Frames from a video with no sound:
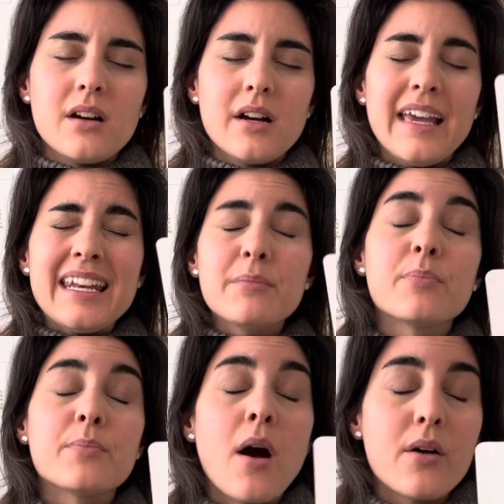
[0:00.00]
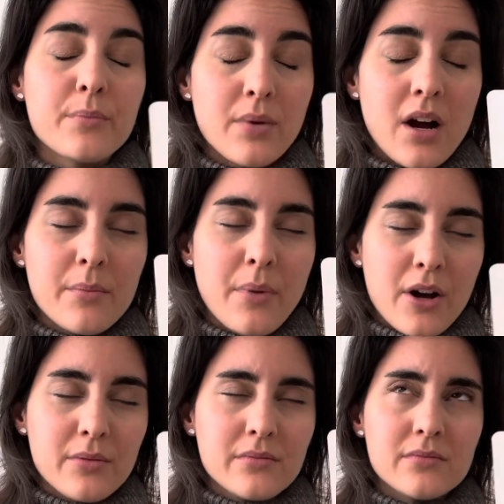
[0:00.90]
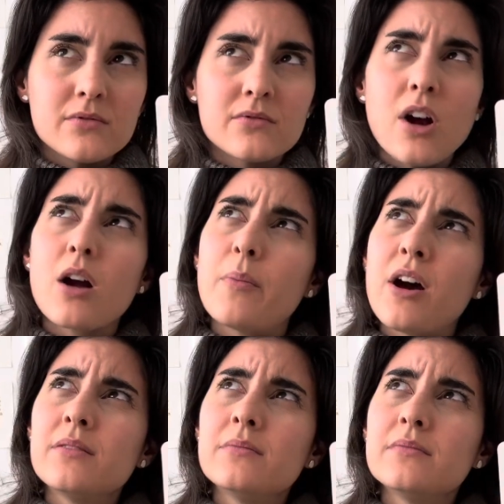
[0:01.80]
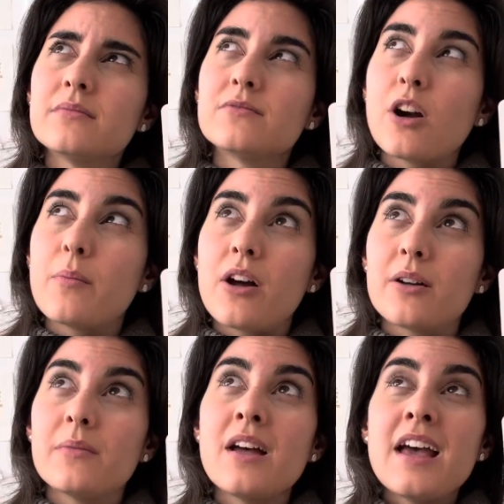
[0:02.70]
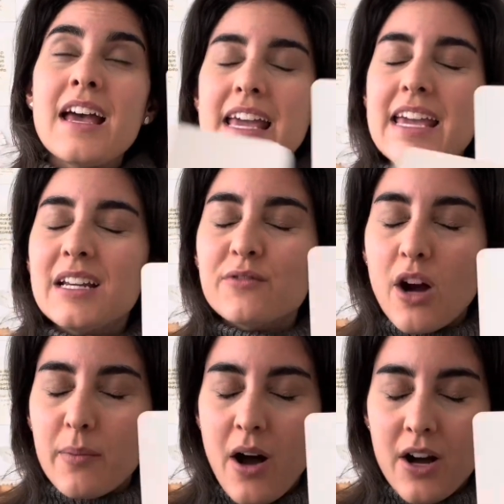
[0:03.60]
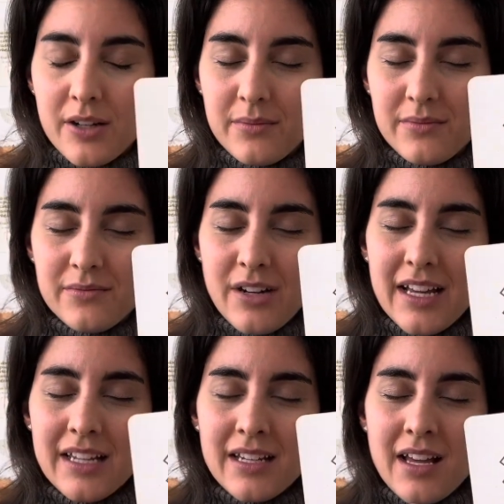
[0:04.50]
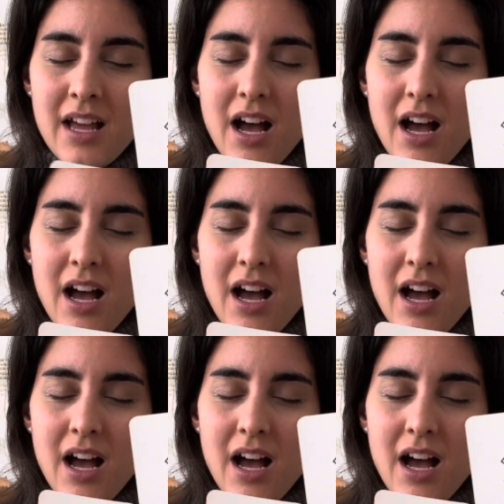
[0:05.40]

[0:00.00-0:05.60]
hitting bottom, rock bottom, rock bottom, hitting rock bottom, right?